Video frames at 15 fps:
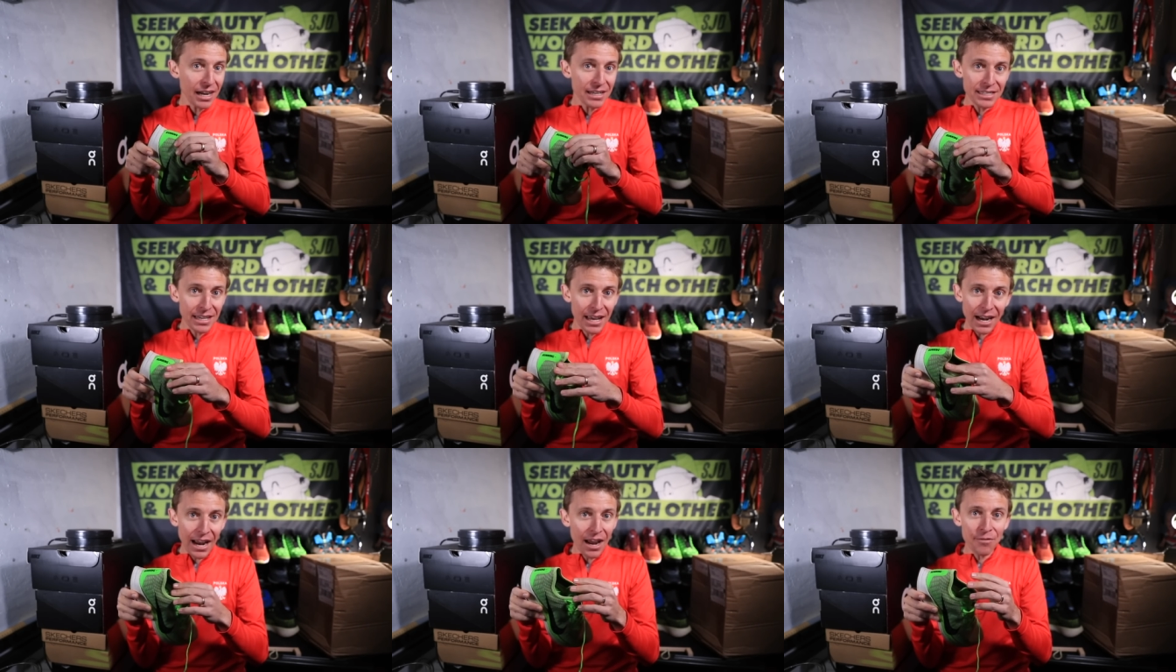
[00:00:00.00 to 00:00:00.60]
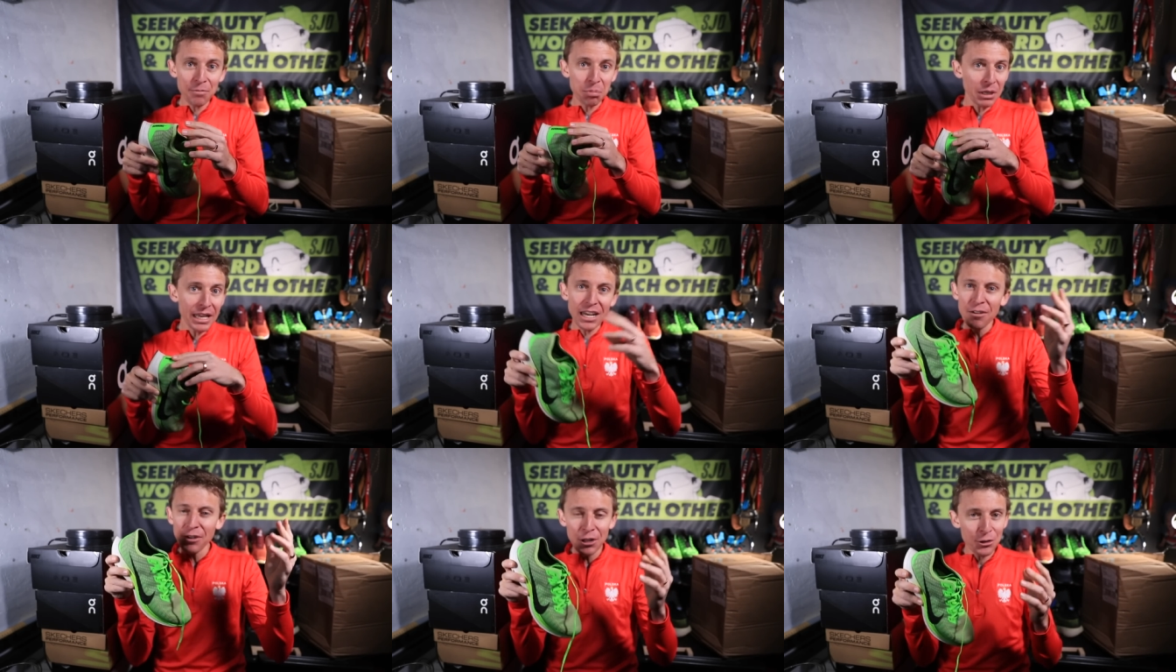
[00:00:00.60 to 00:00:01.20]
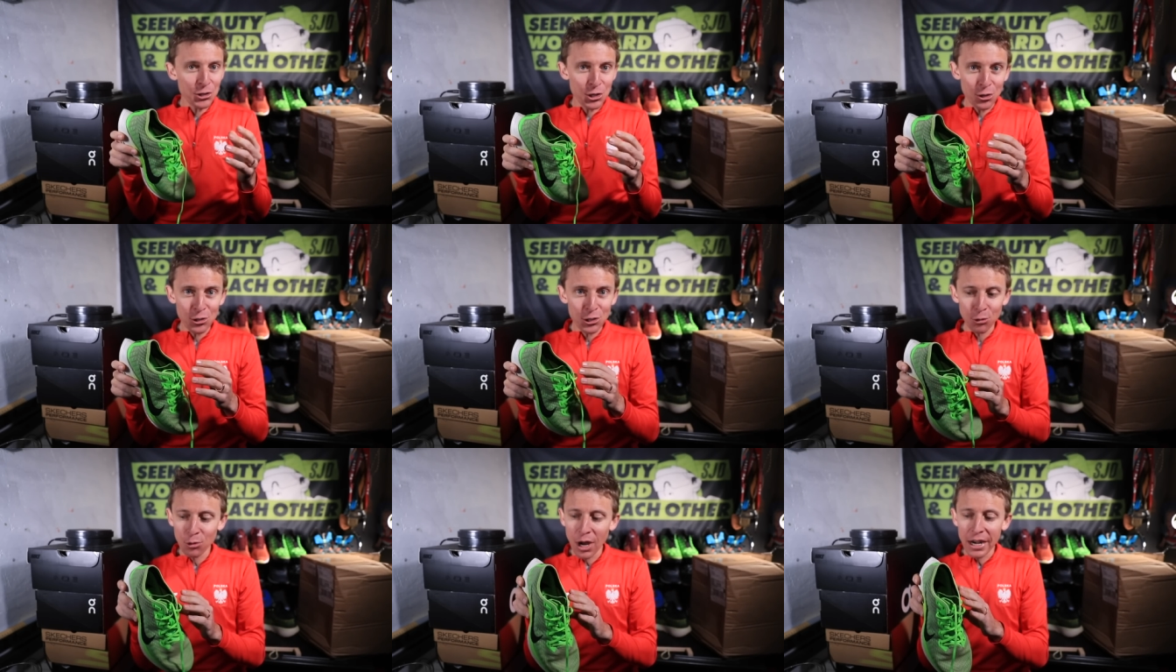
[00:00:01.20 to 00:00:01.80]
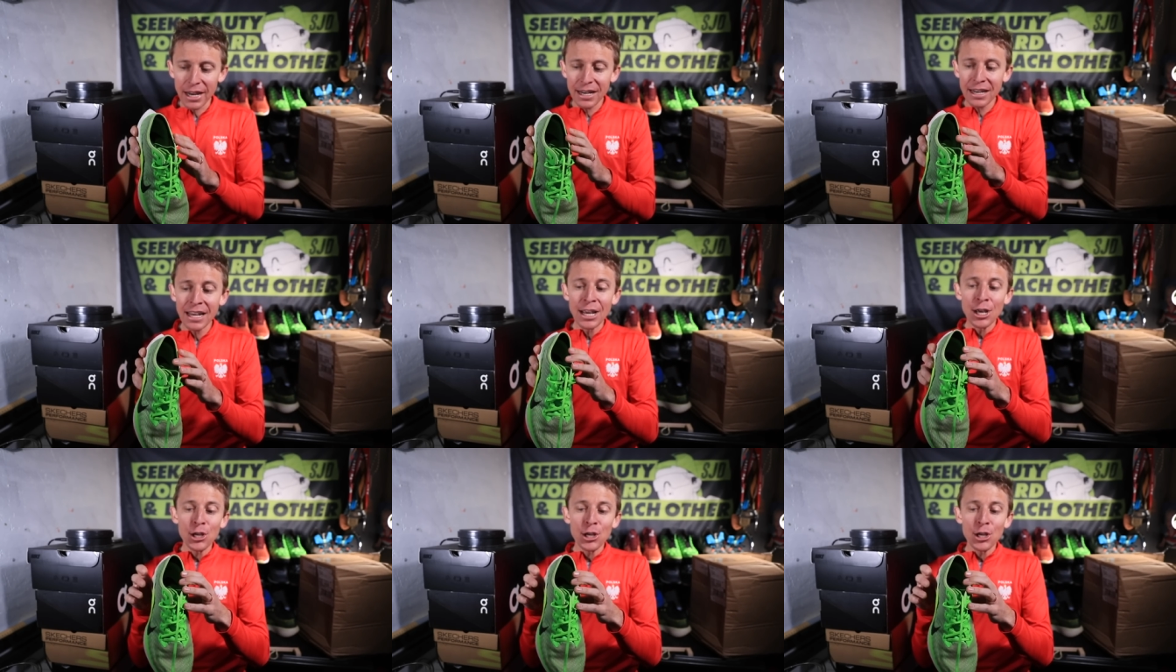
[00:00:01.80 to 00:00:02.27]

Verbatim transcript: I said, I have plenty of other shoes to run in.